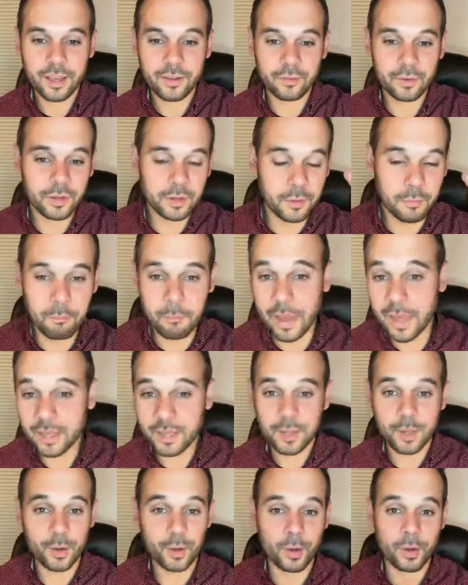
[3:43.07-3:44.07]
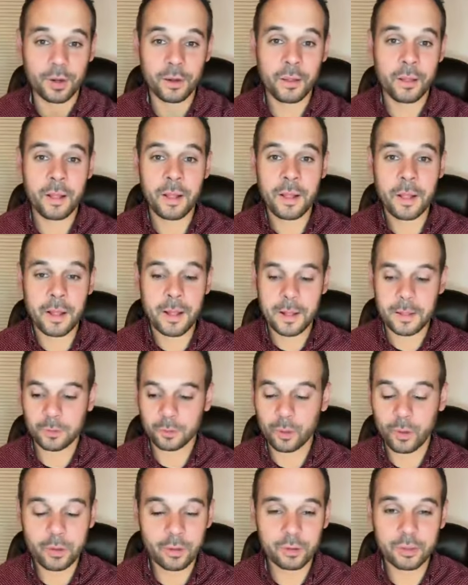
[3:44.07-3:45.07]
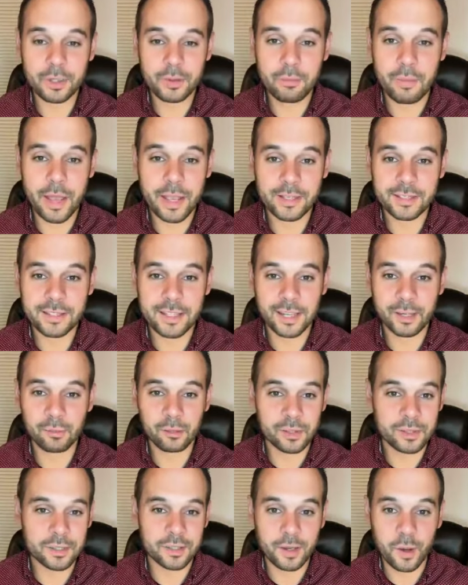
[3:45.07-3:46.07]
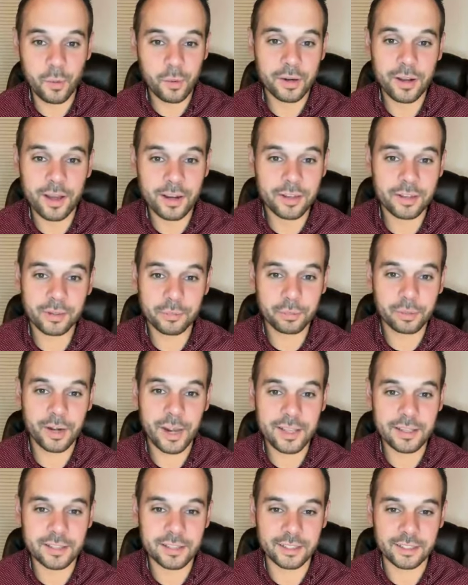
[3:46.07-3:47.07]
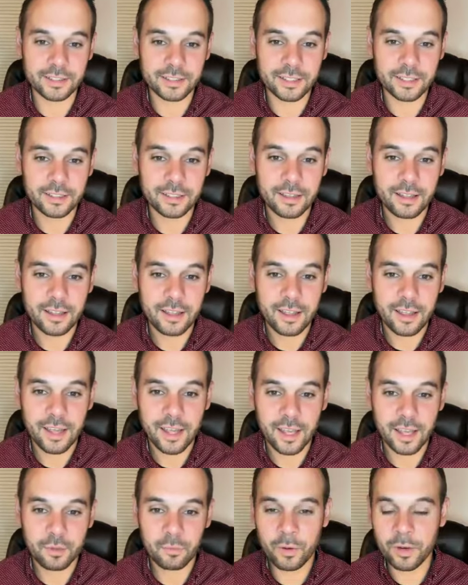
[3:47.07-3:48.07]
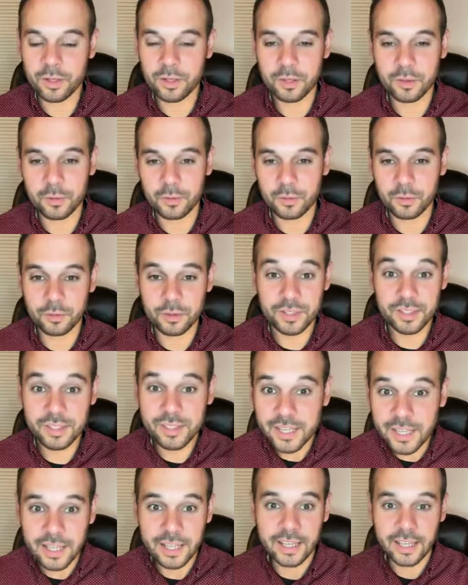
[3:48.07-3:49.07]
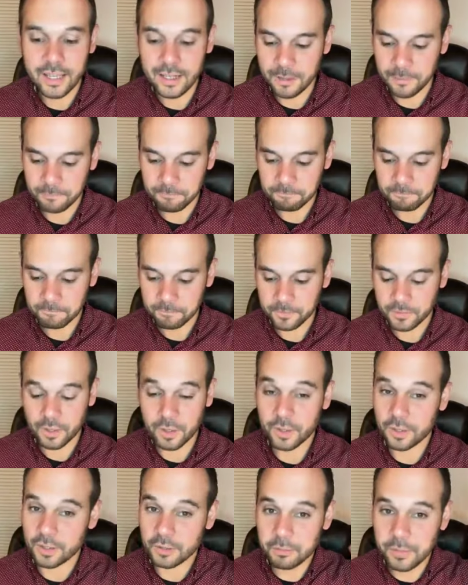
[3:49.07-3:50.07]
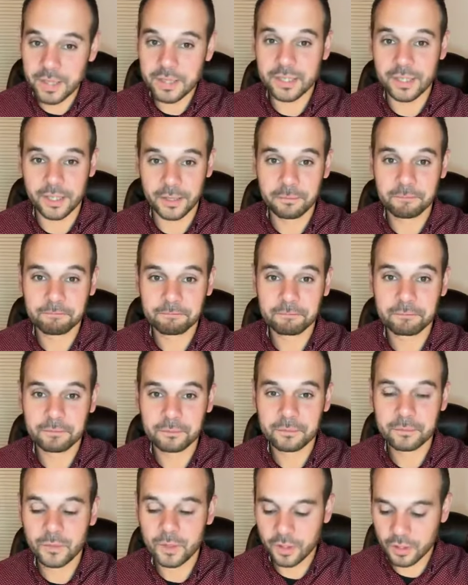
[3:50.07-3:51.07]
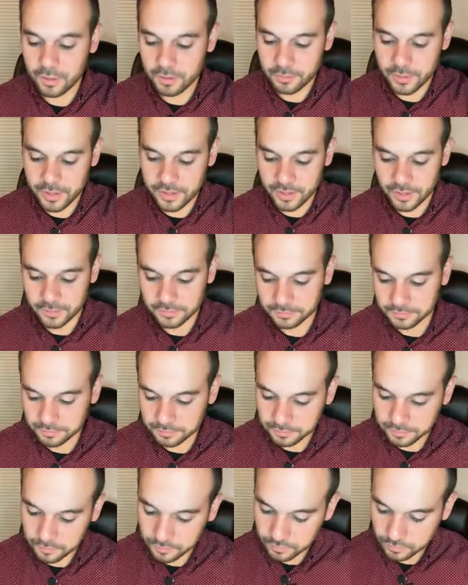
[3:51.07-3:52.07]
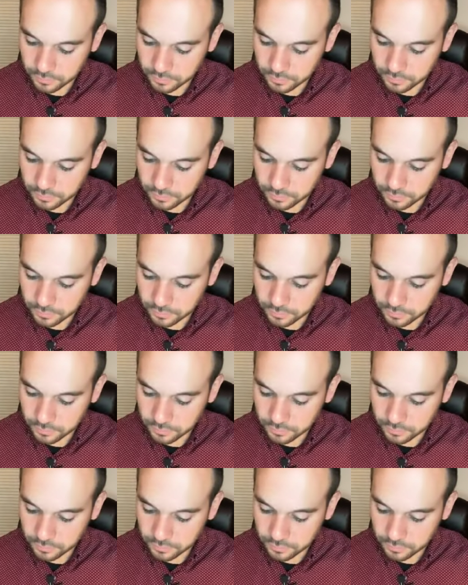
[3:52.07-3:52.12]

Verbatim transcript: Okay, if you're going to make your loyalty based on what's going on in the present and what you see, you're going to miss it. You're going to miss it.